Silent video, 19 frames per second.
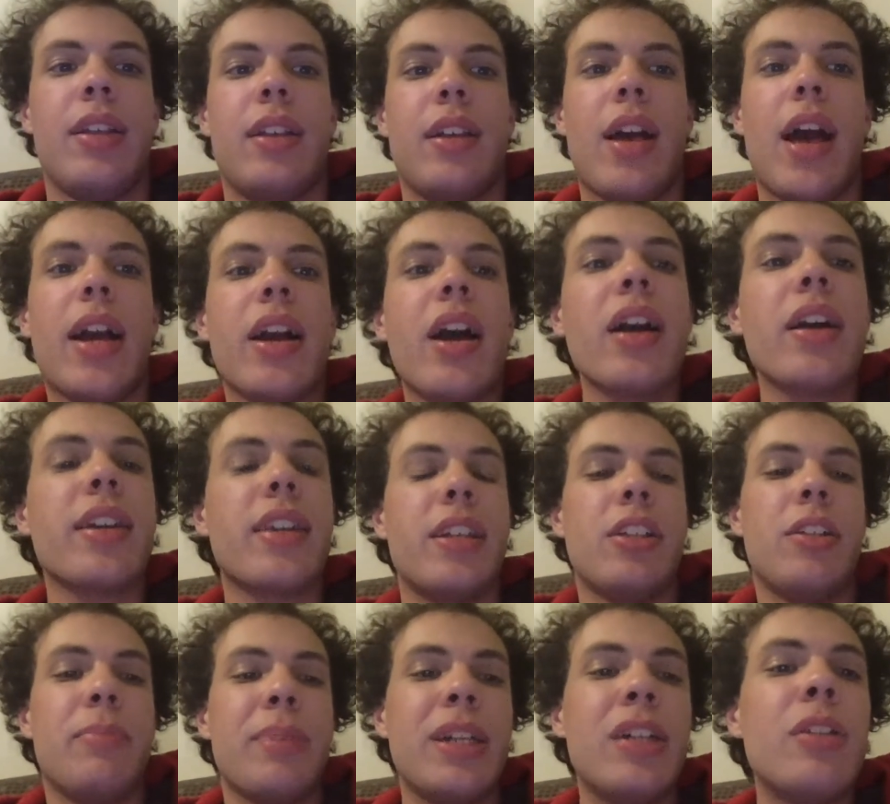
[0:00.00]
I got
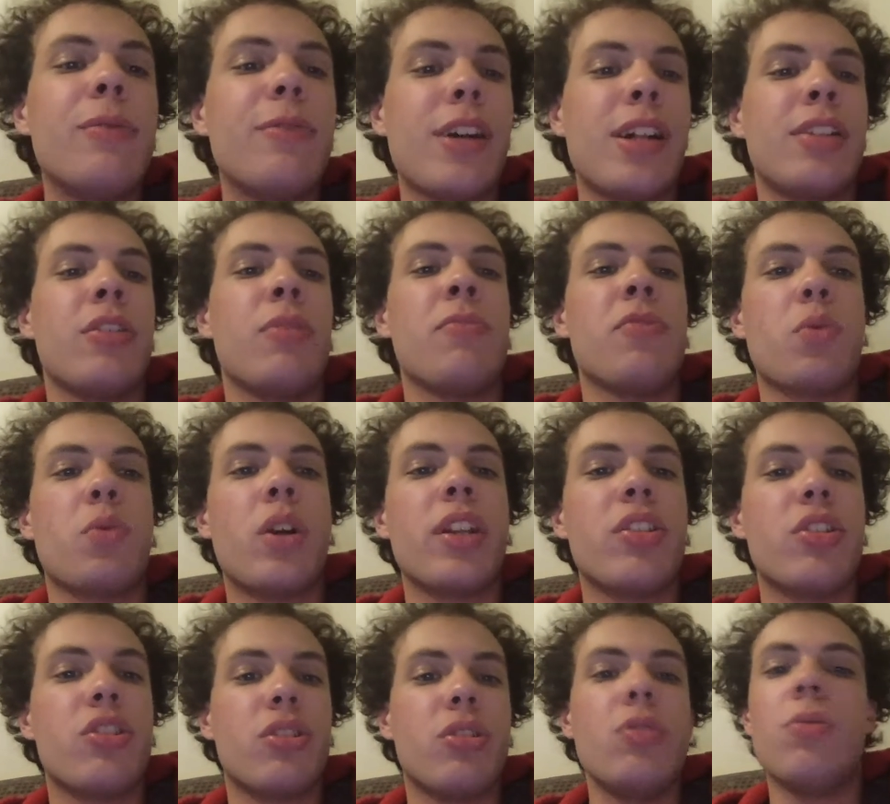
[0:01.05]
Kill Bill Volumes 1
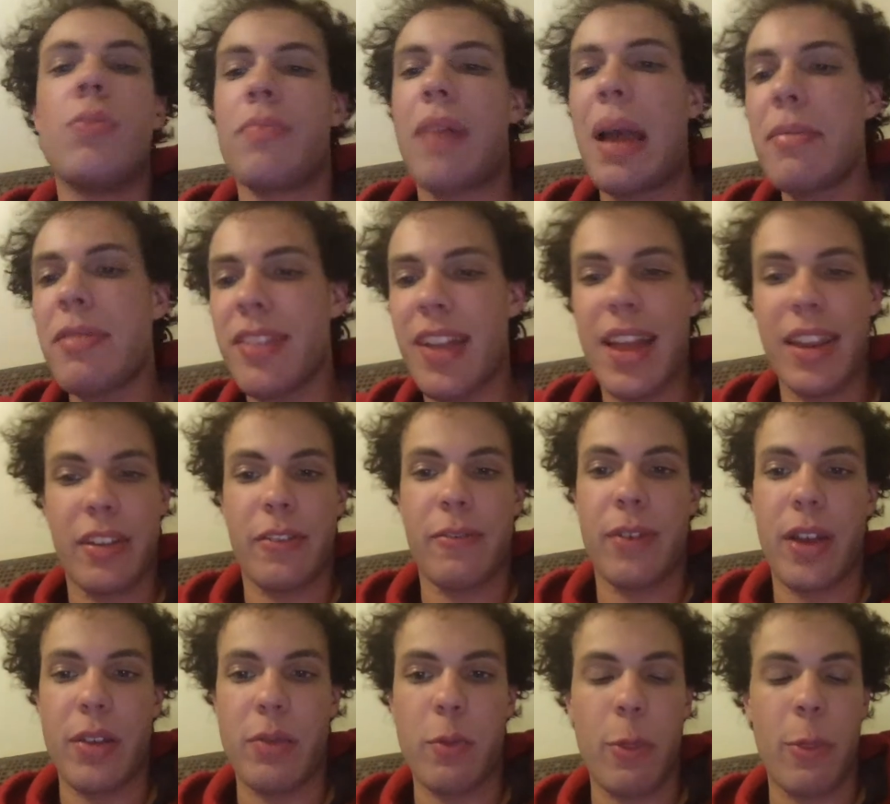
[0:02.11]
and 2. I'm
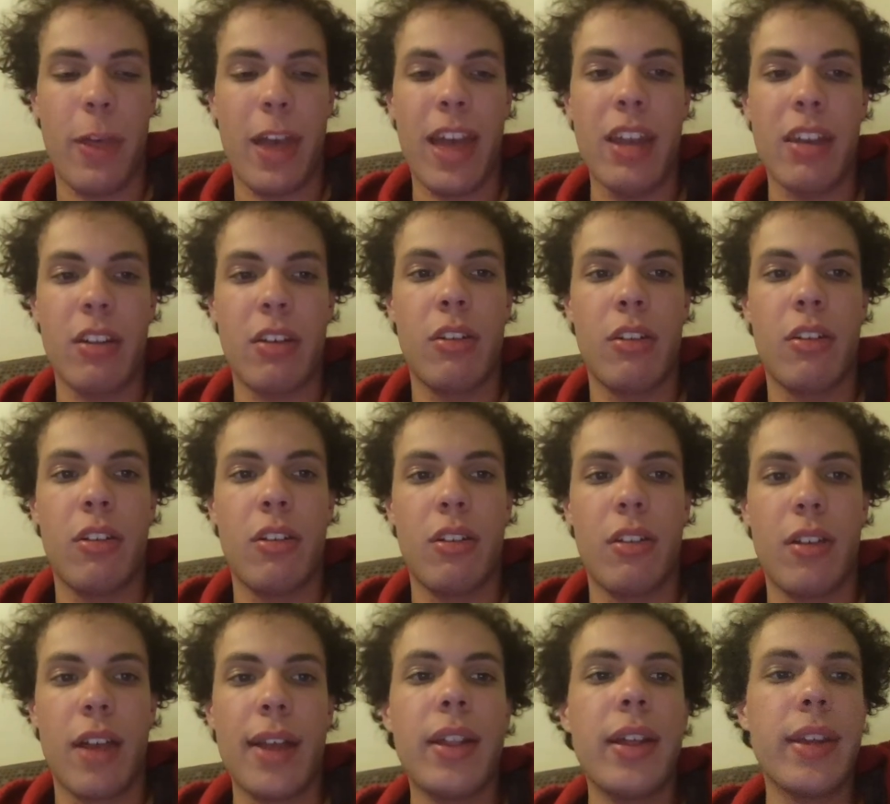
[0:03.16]
satisfied with that.
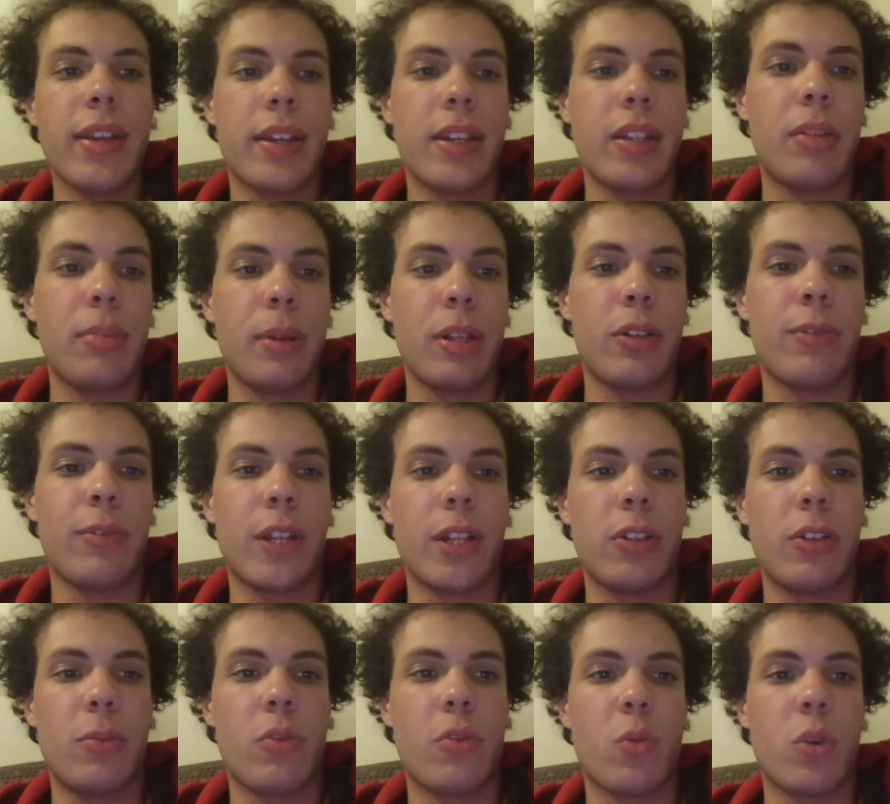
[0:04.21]
I like Kill Bill
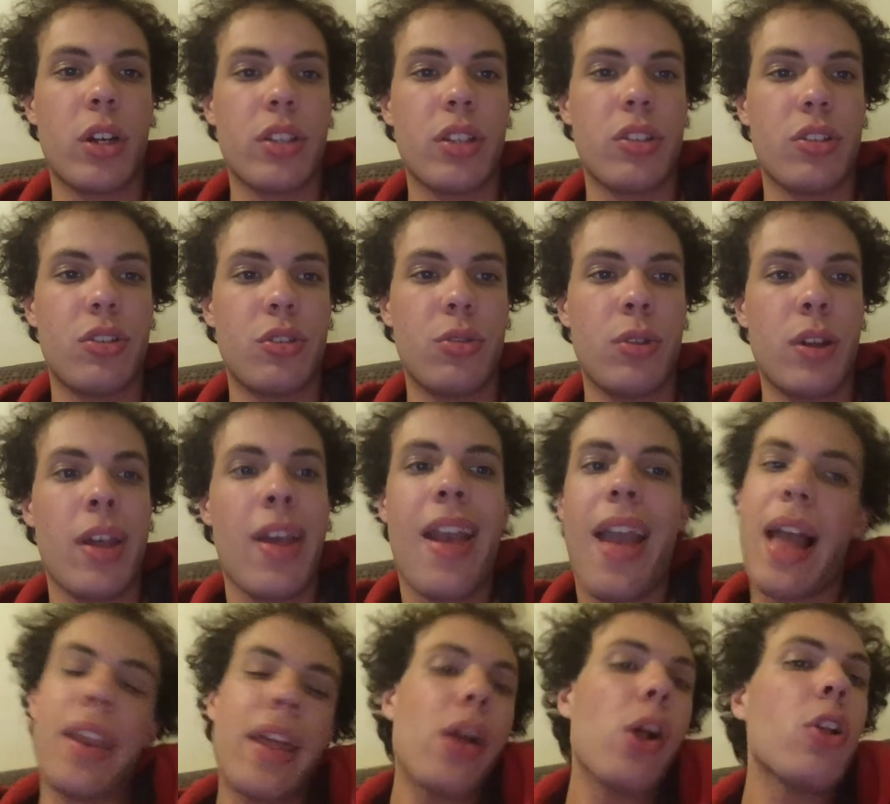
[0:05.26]
Volumes 1 and 2.
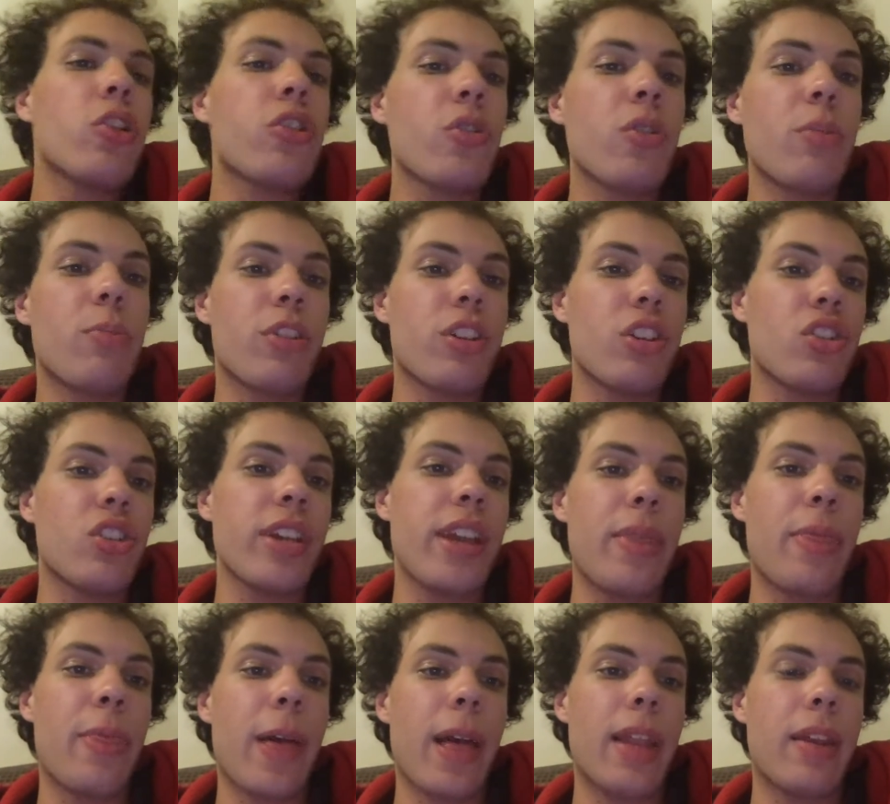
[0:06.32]
And I also
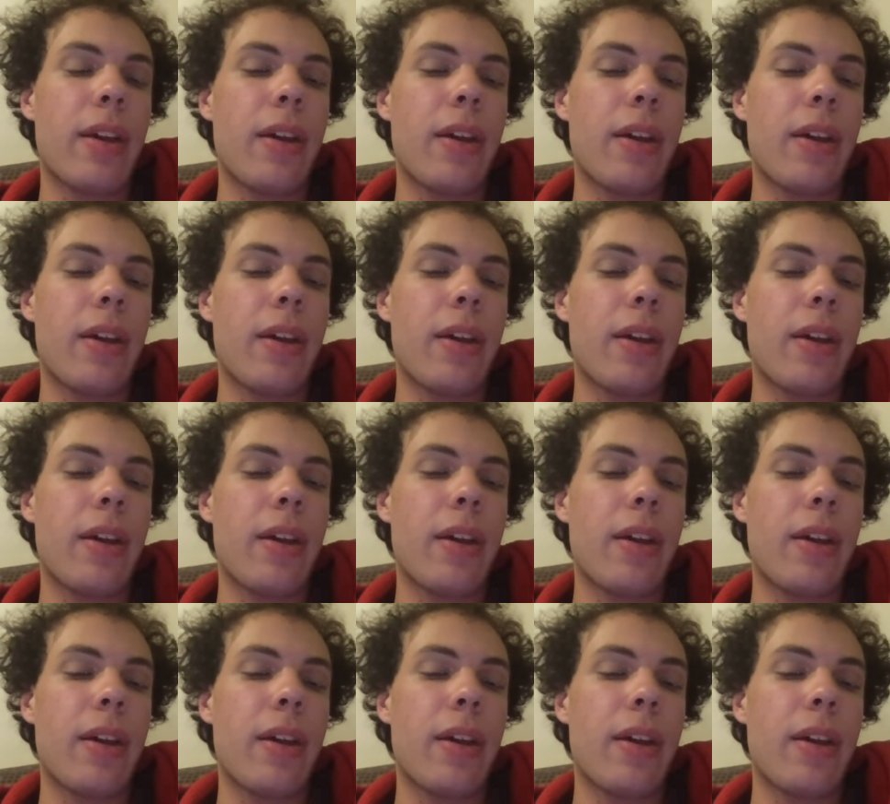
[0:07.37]
appreciate that,